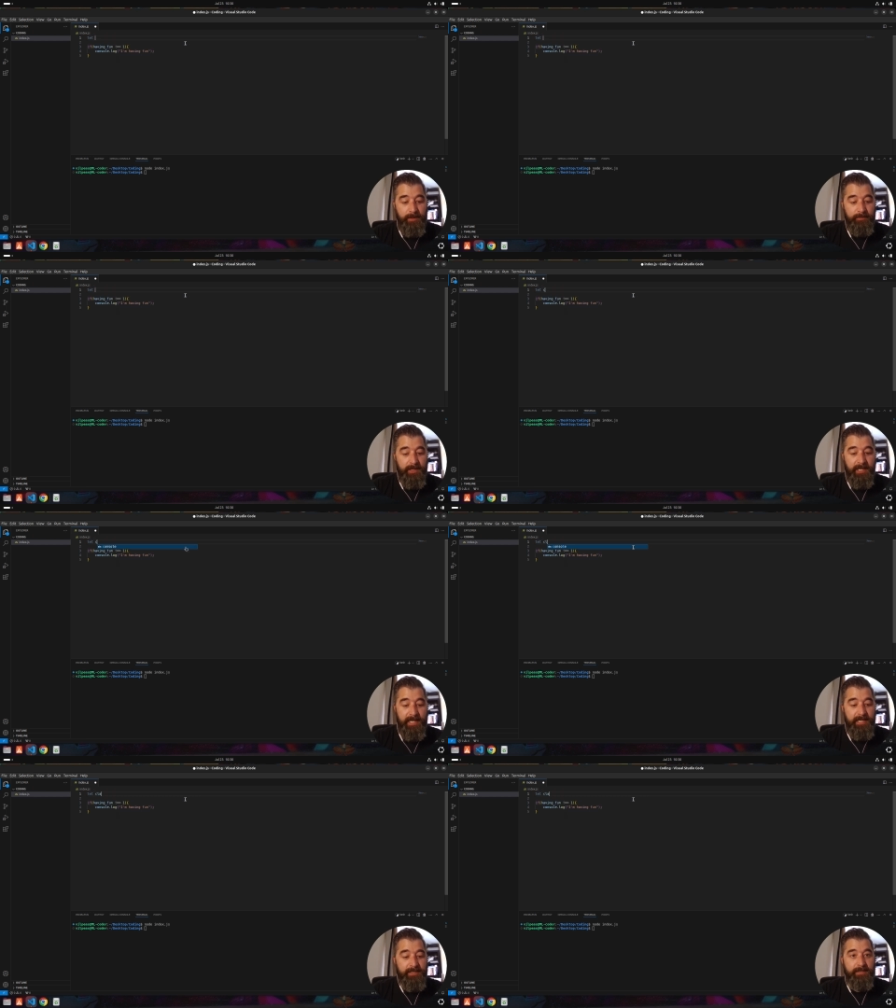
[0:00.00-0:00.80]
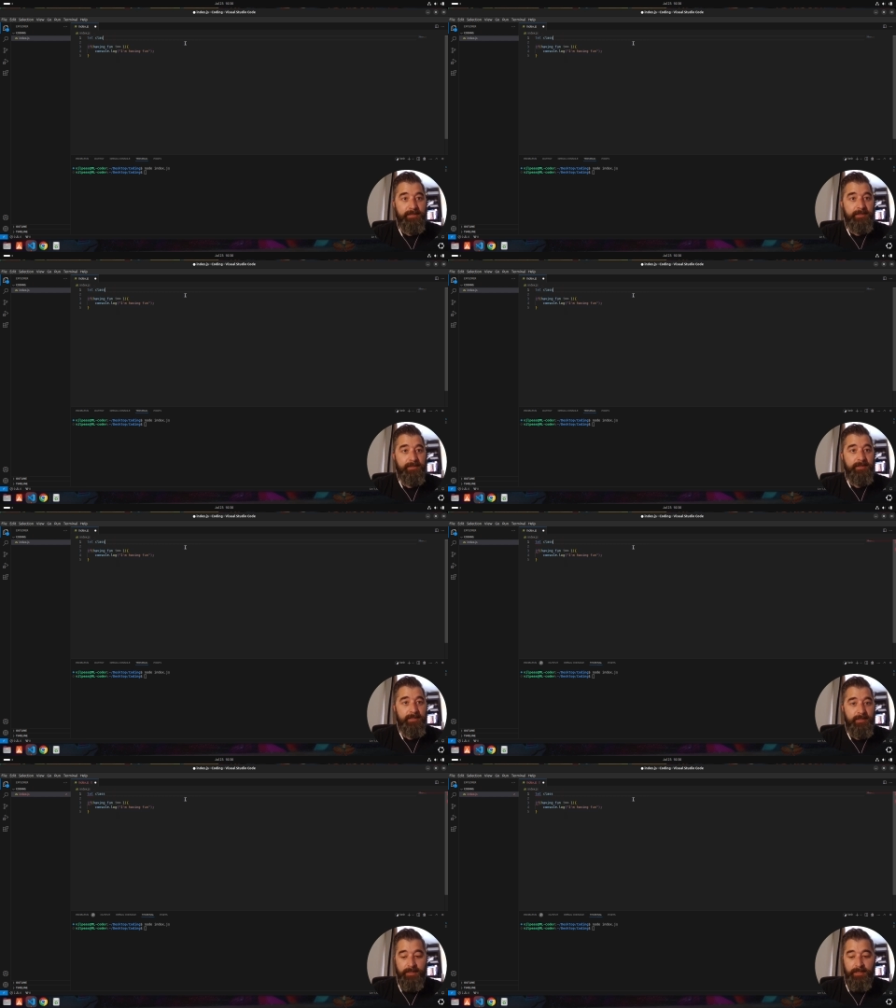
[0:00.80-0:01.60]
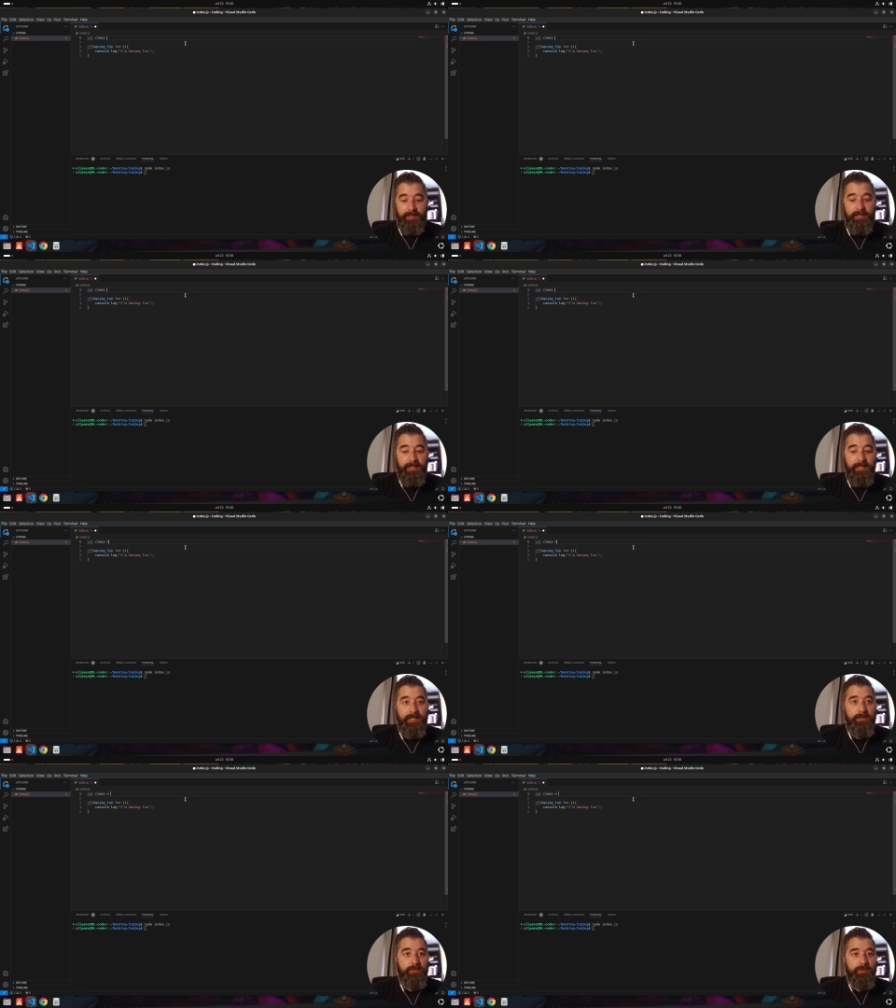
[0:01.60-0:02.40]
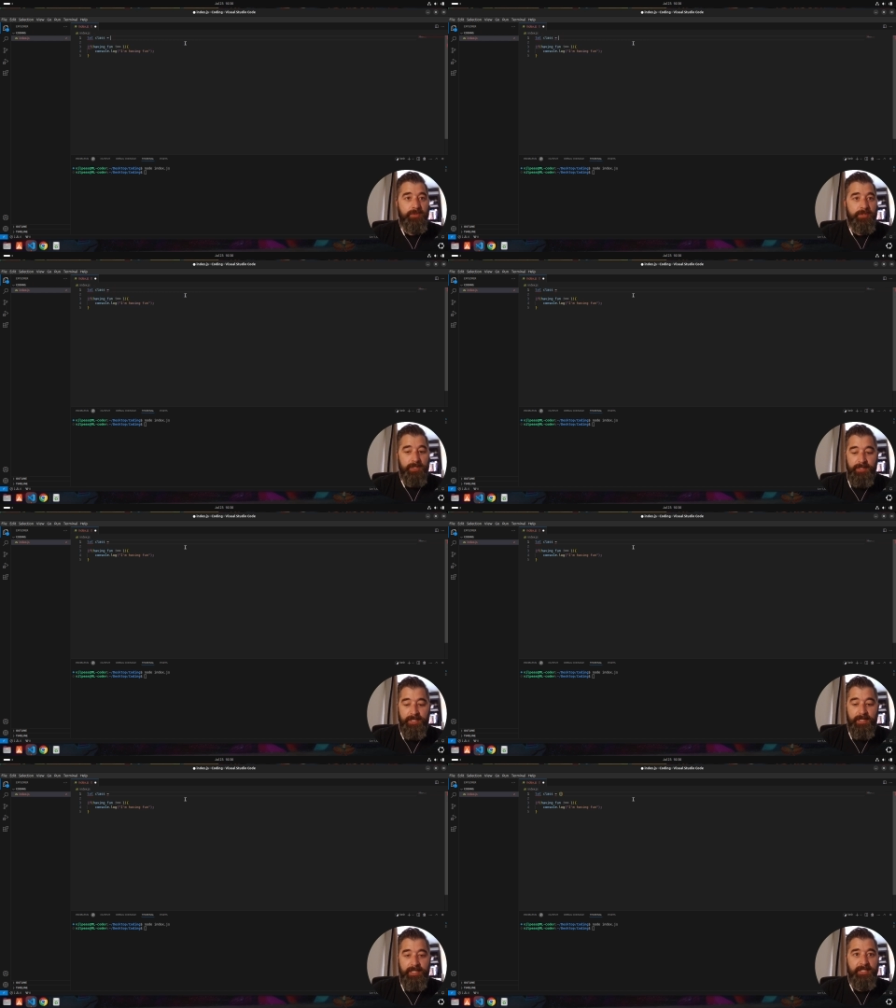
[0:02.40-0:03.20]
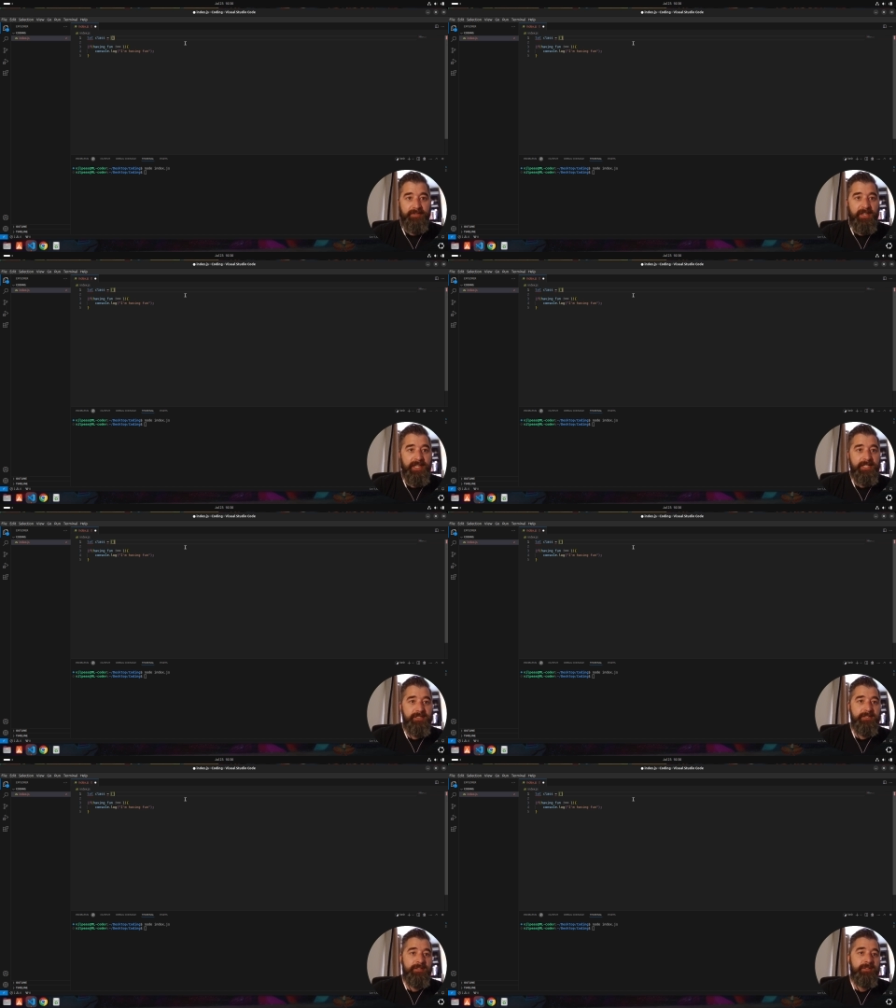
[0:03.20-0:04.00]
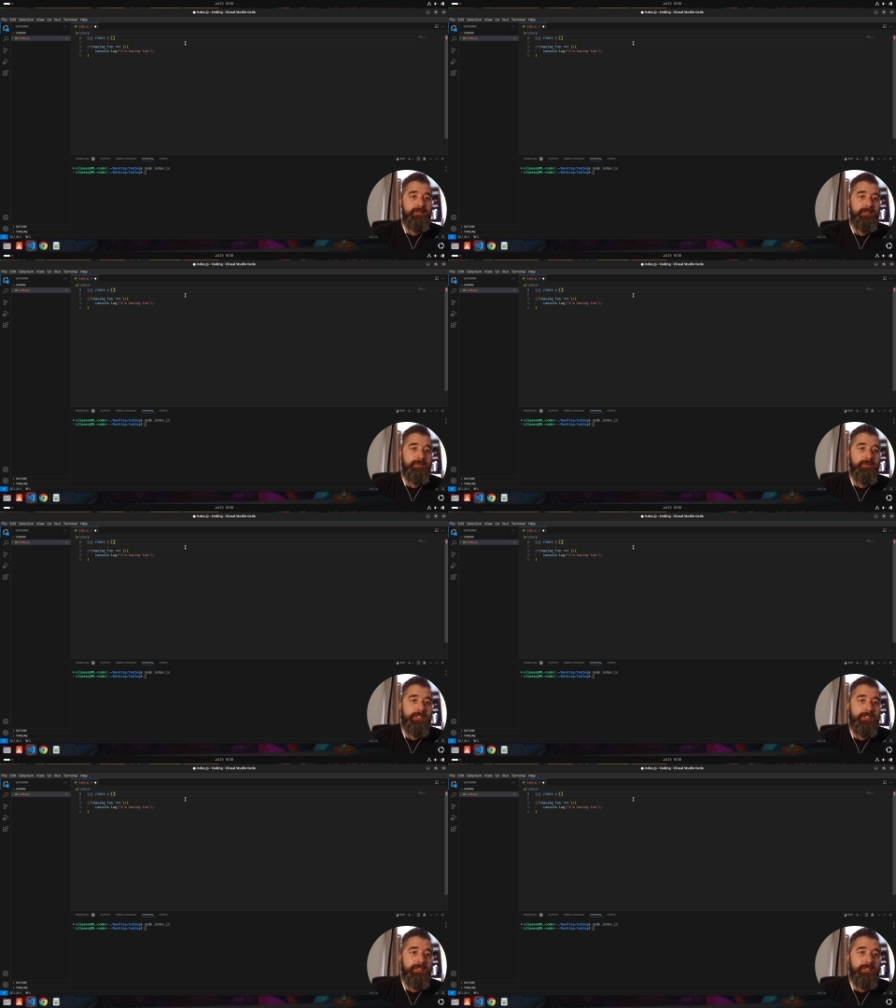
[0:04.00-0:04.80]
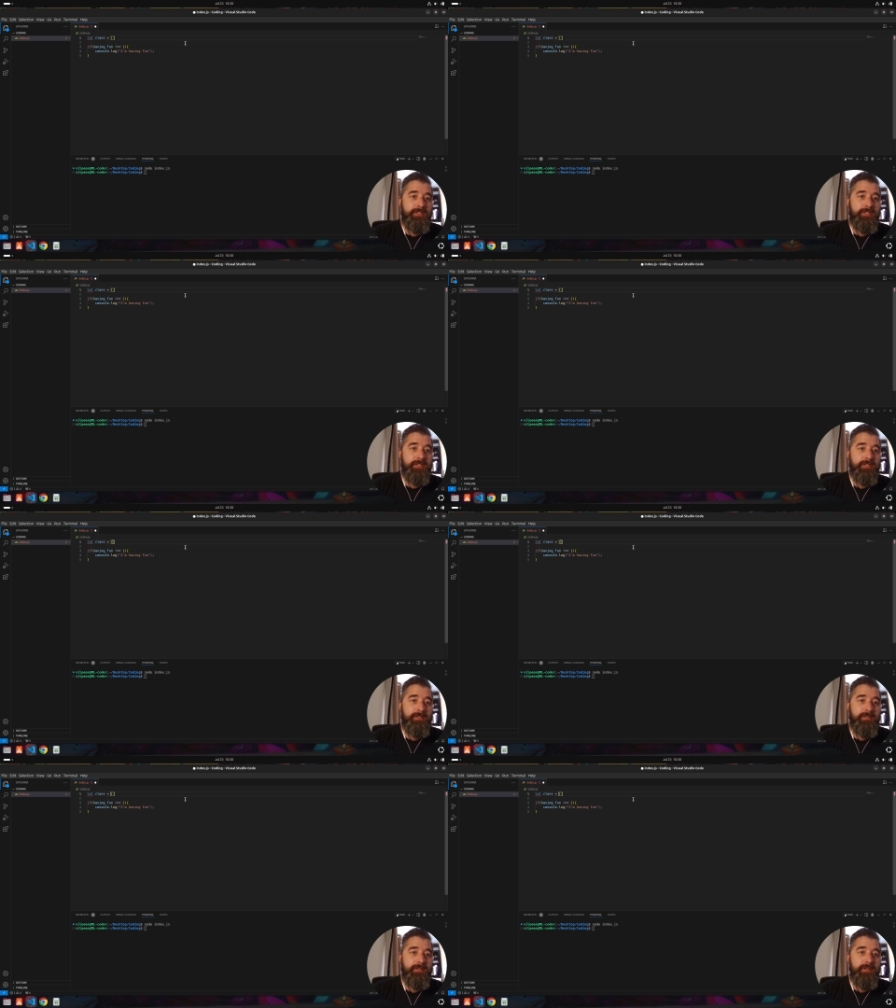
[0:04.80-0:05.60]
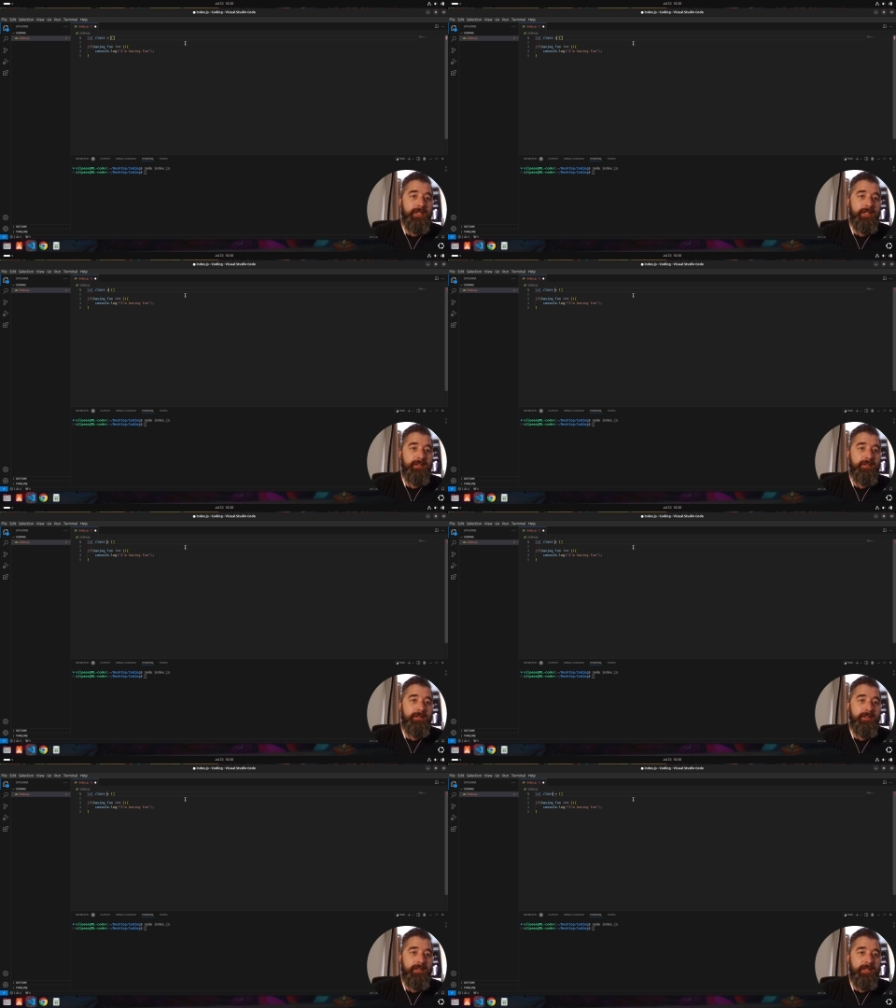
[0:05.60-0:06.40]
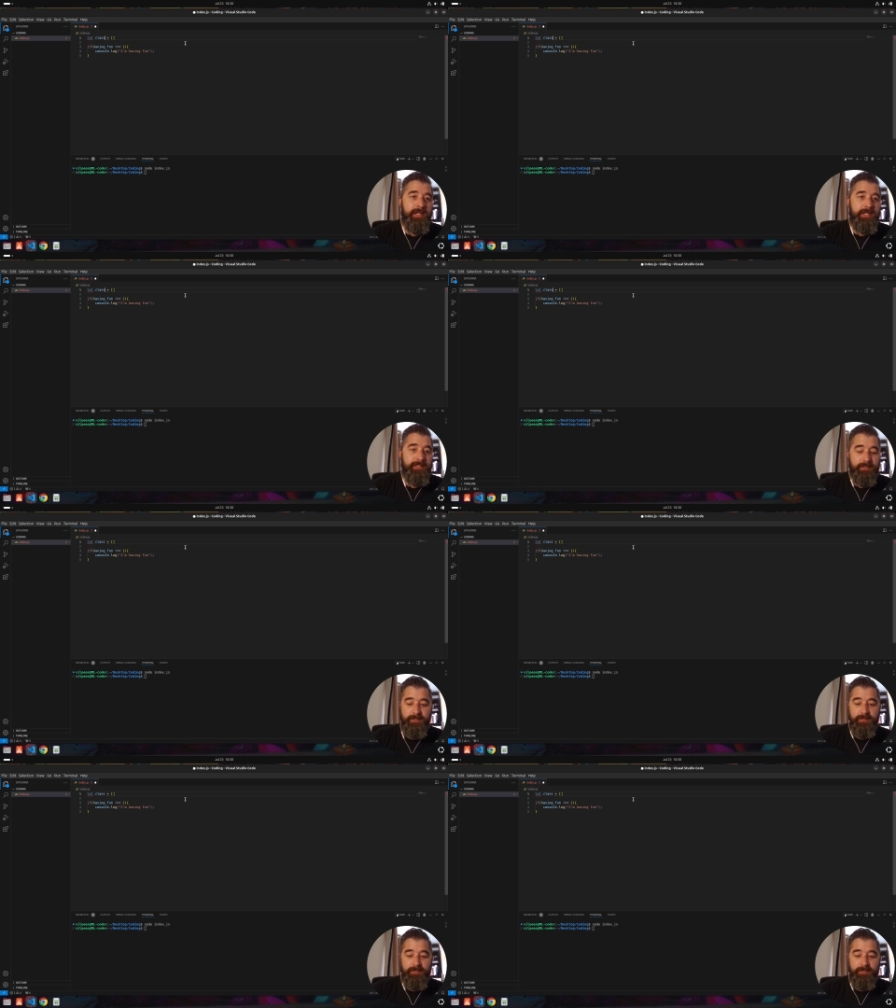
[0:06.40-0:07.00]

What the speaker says: class equals, and then let's have a list, which is okay, class.